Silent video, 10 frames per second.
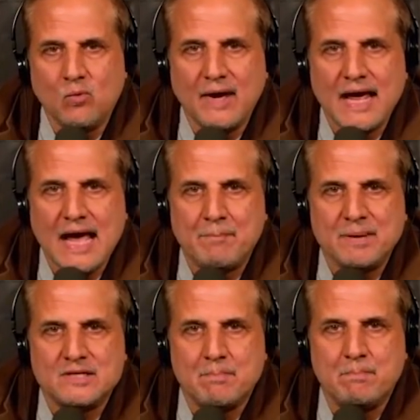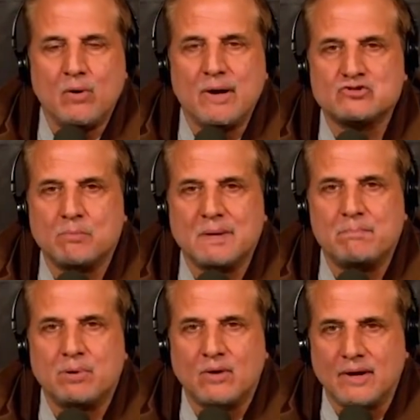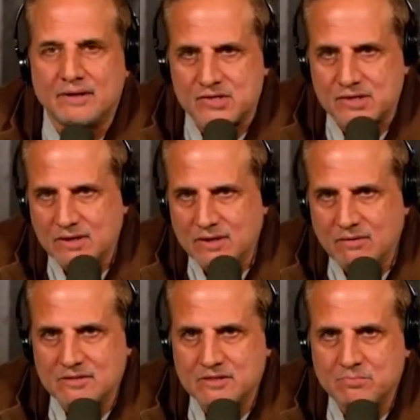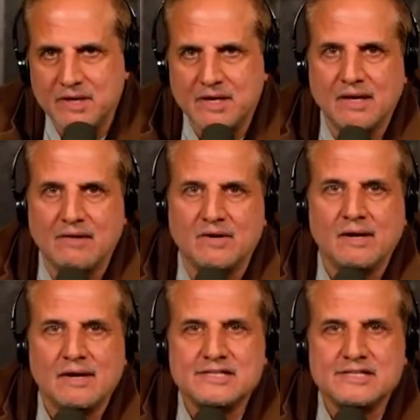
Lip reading: What Happened to Boys Will Be Boys, which is pretty clever.